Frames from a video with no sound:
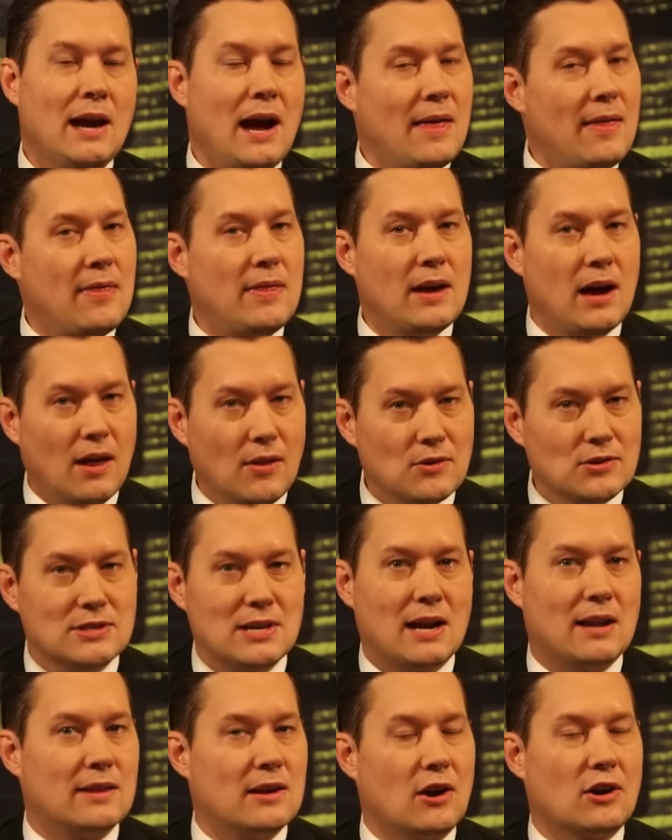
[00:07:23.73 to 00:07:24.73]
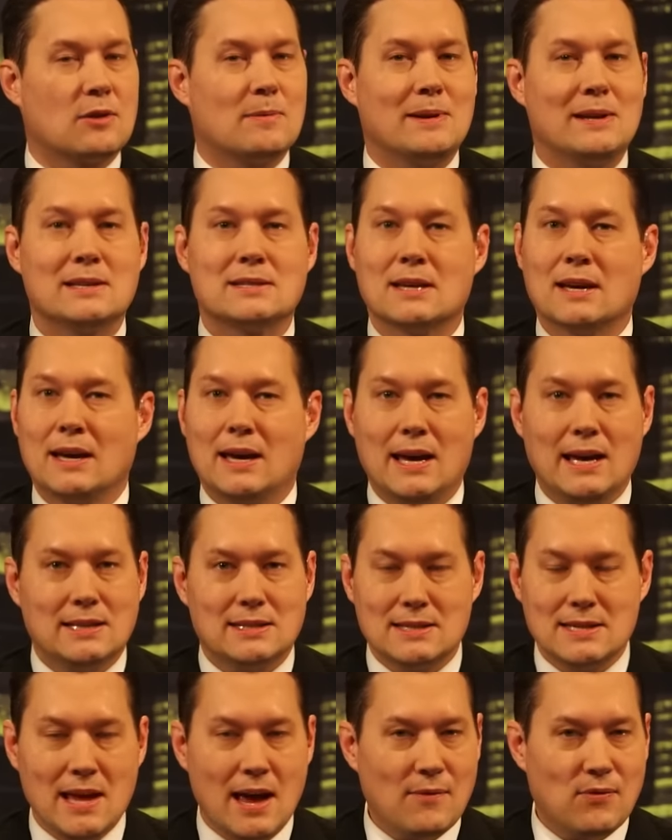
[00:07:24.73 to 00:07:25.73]
And then the other side of the argument is
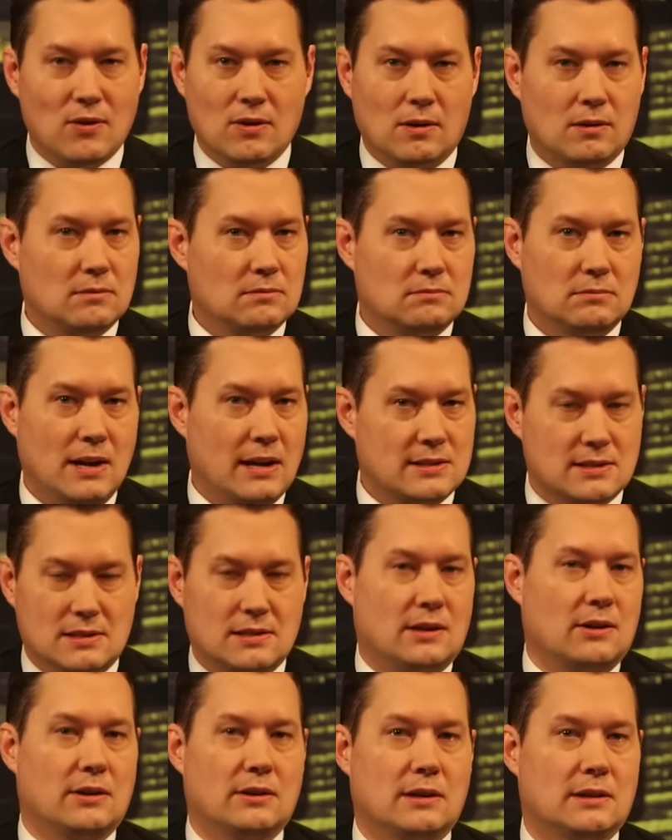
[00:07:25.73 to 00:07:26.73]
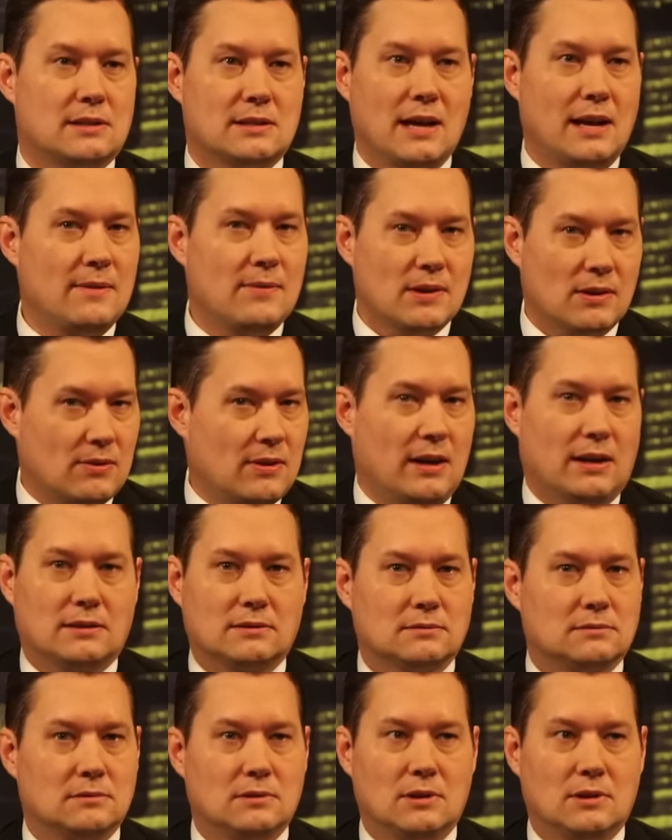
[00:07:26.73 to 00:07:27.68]
it's never necessary. It's not even a thing.